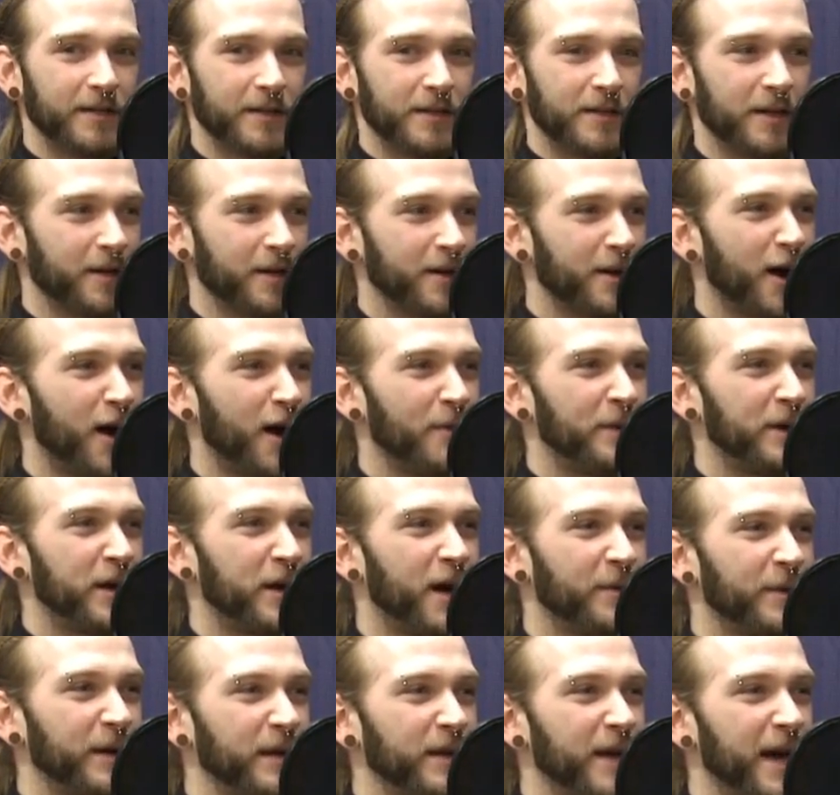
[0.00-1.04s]
younger
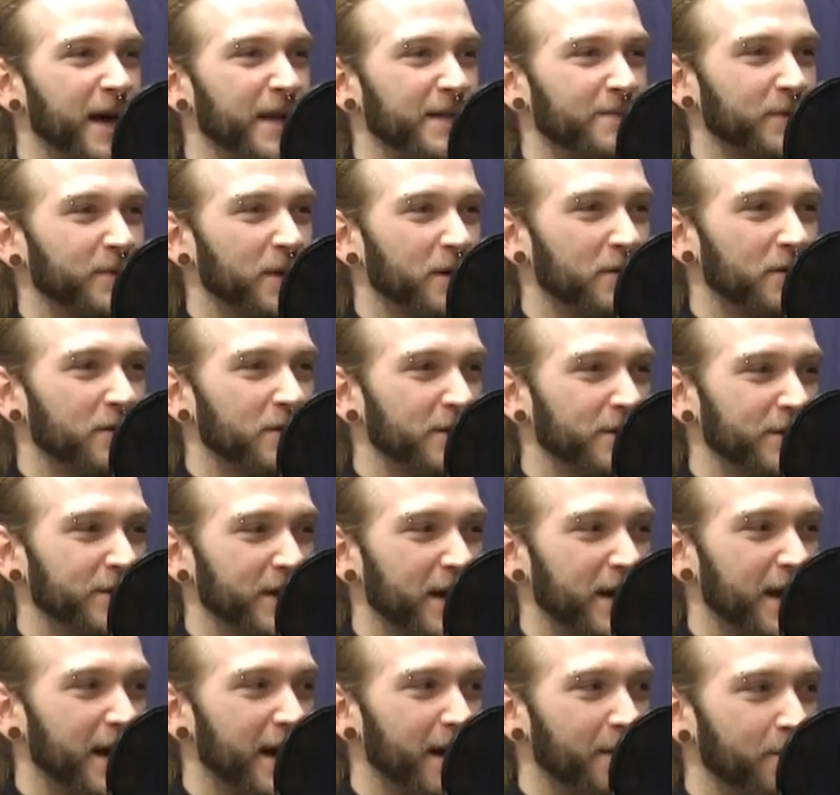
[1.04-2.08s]
up-and-coming glass blowers,
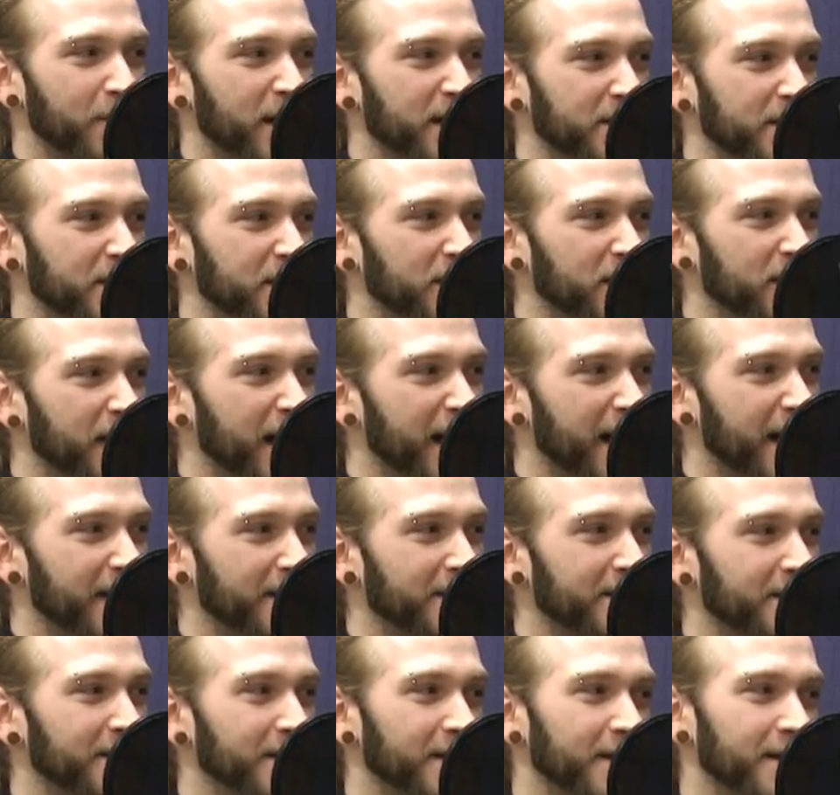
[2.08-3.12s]
Messy
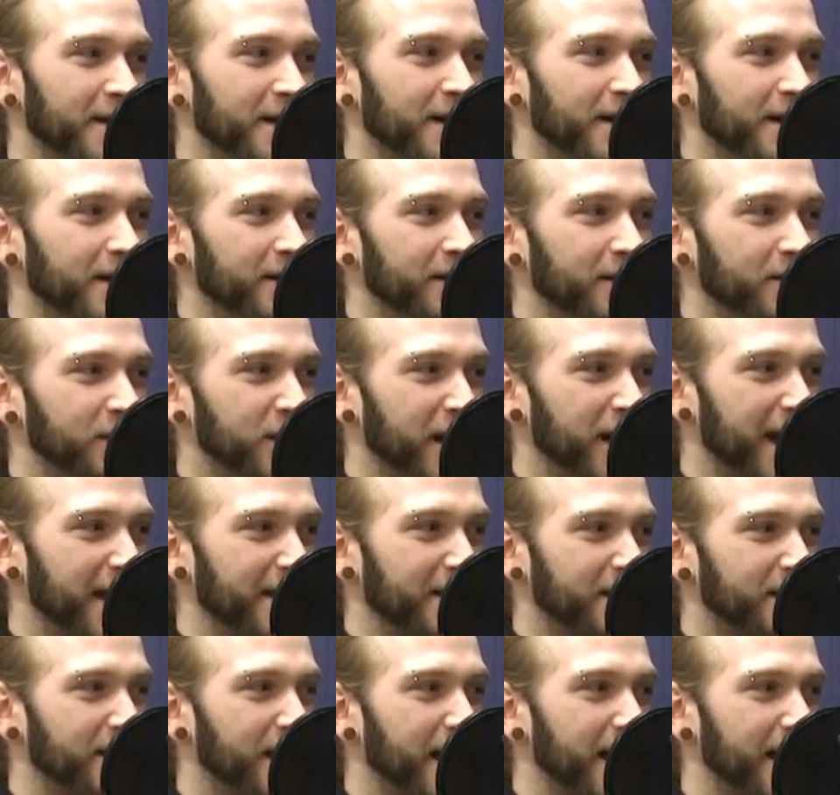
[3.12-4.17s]
Glass,
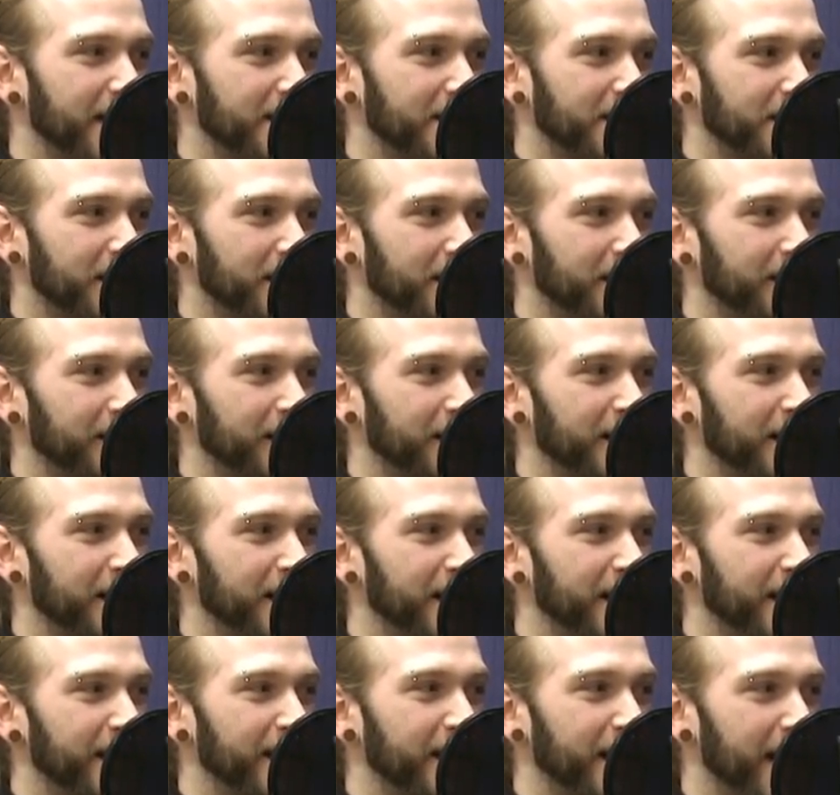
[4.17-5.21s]
Jazz Glass Art,
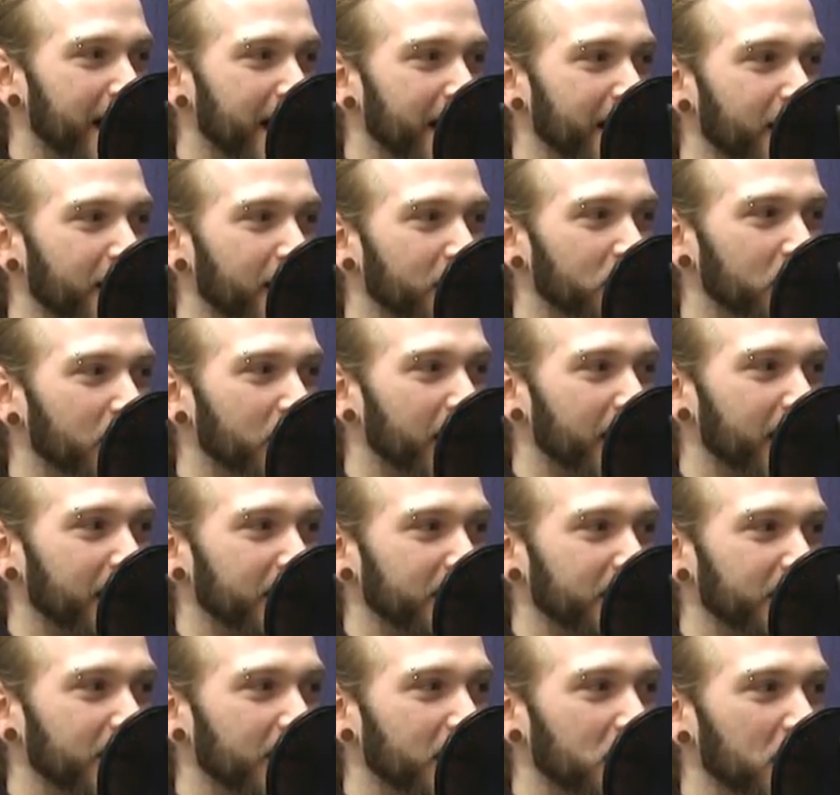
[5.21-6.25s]
and High Hop
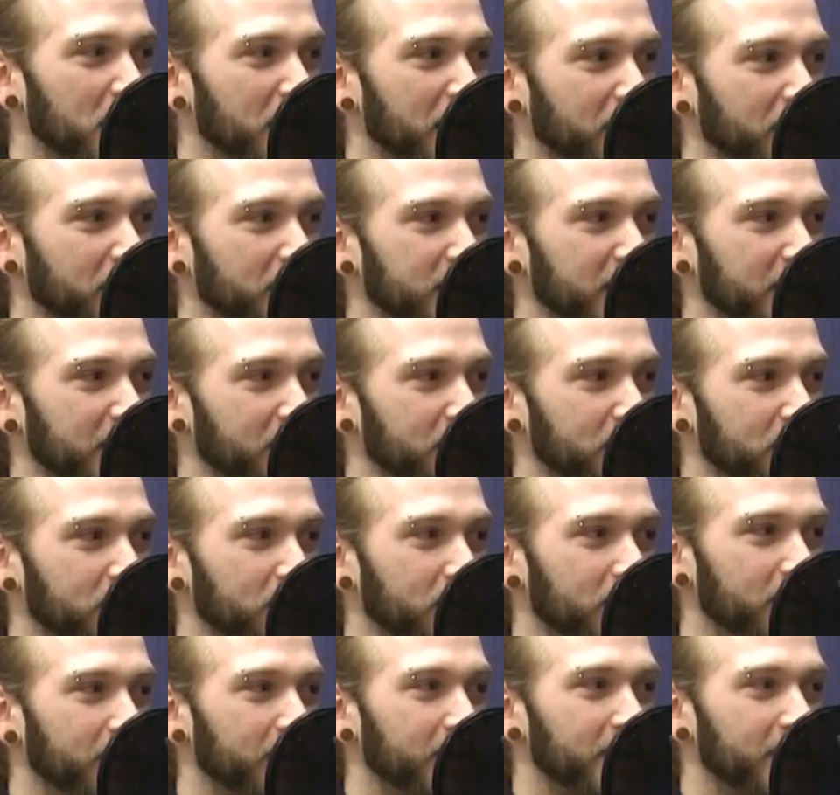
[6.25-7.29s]
Glass, all out of the South
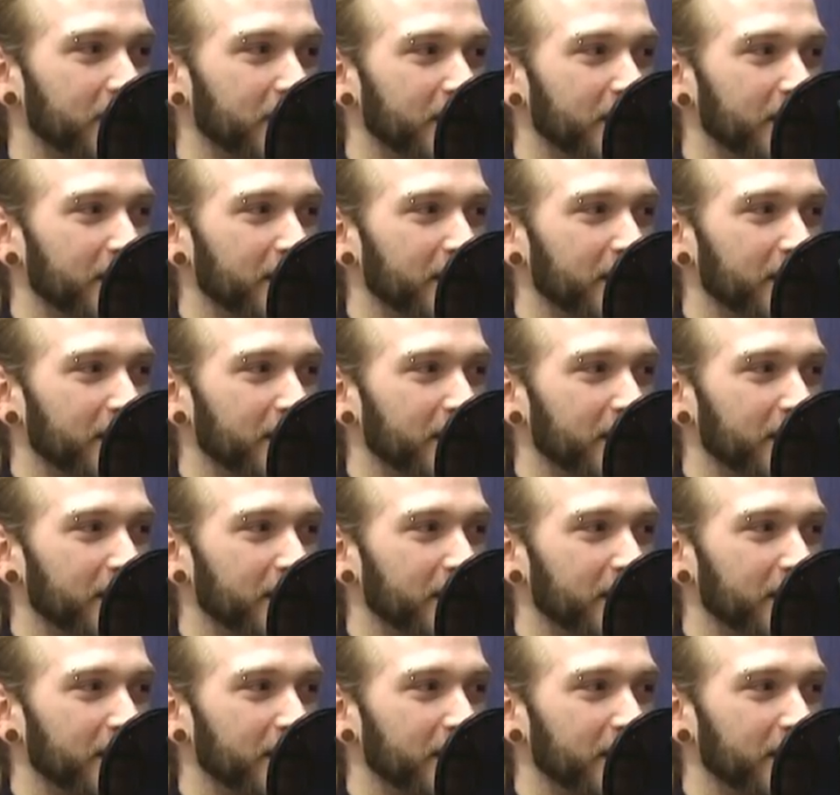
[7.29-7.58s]
Shore.